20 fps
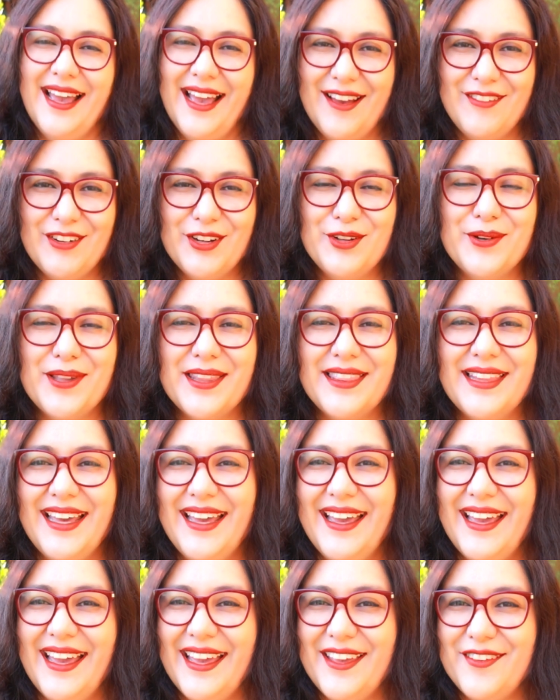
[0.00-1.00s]
Have a look
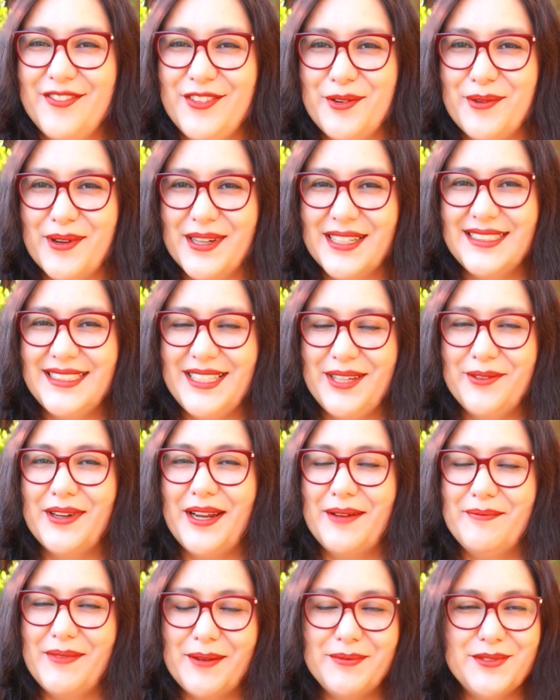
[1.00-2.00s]
there if you want to see
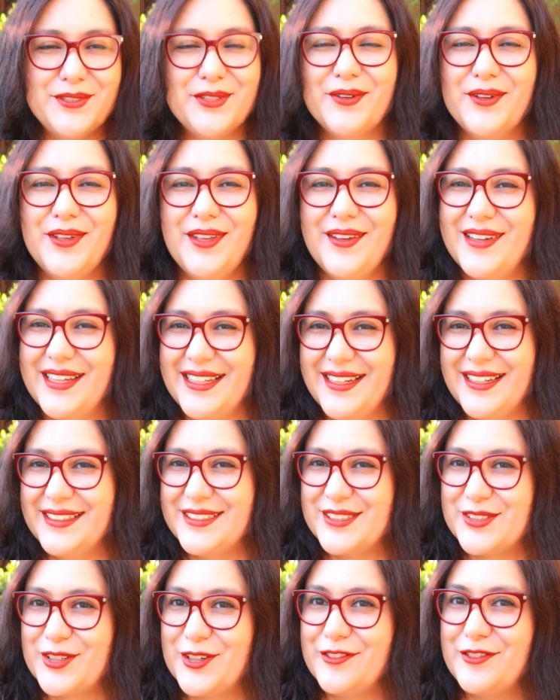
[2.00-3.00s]
what I'm up to. You
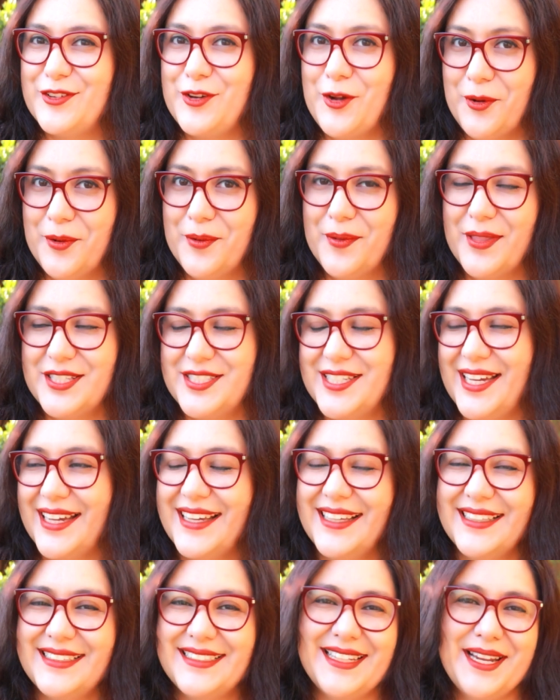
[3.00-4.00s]
can sort of know the
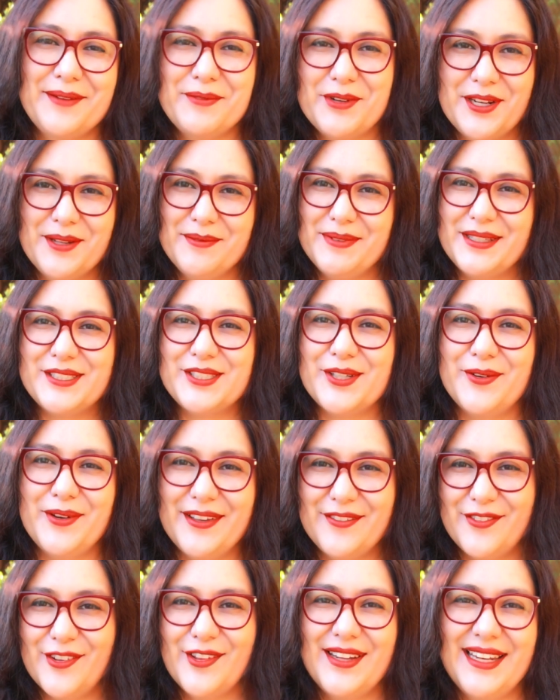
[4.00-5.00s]
jackets that I'm going to be
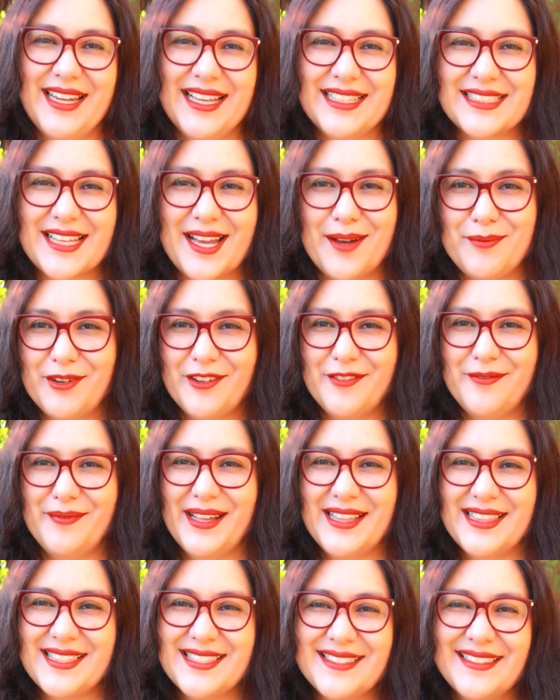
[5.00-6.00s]
sewing for the next couple of
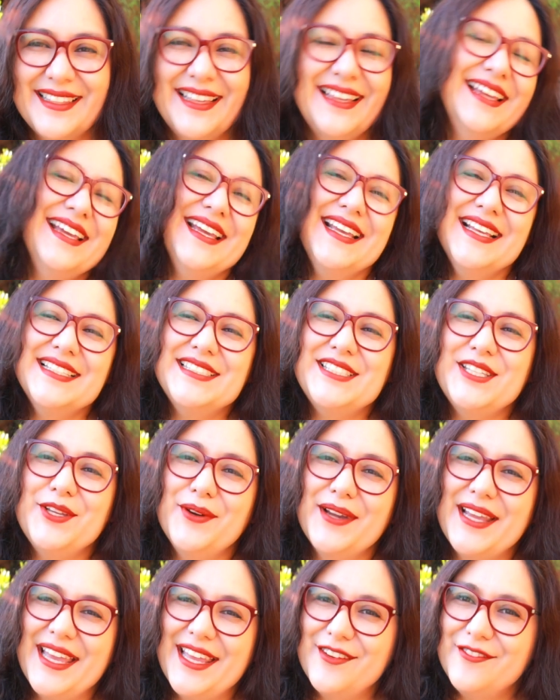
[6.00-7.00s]
months. See
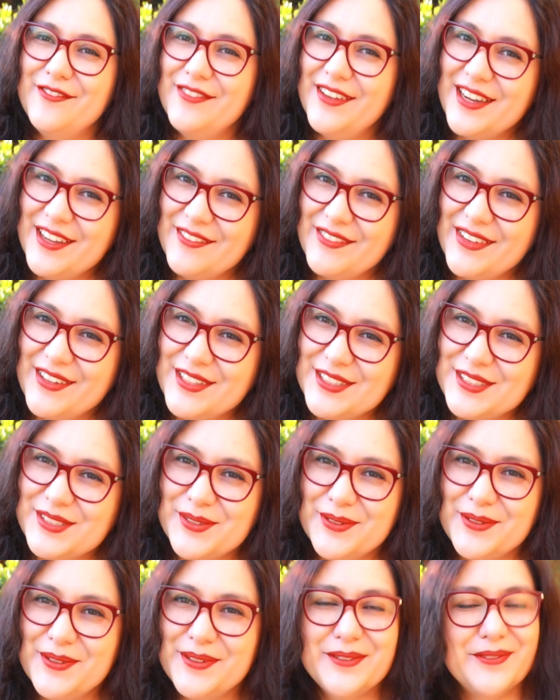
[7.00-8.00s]
you again very, very
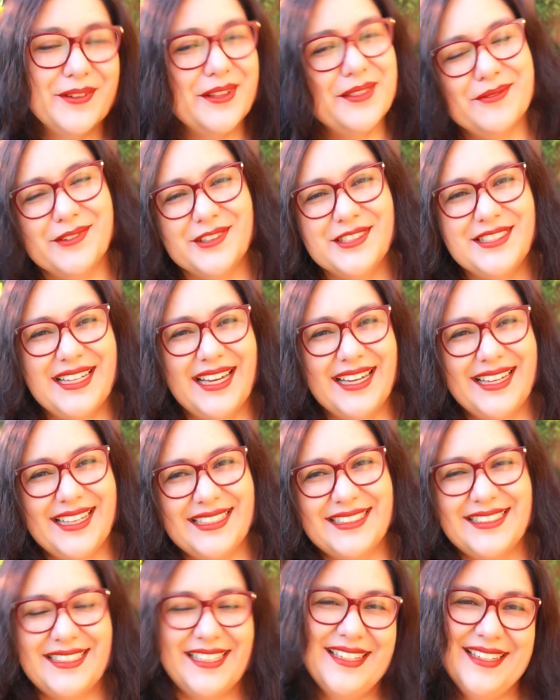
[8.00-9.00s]
soon with more
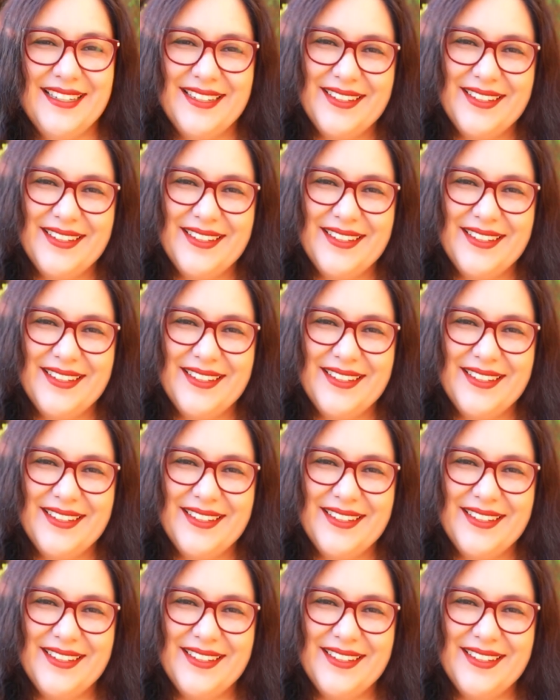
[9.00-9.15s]
jackets.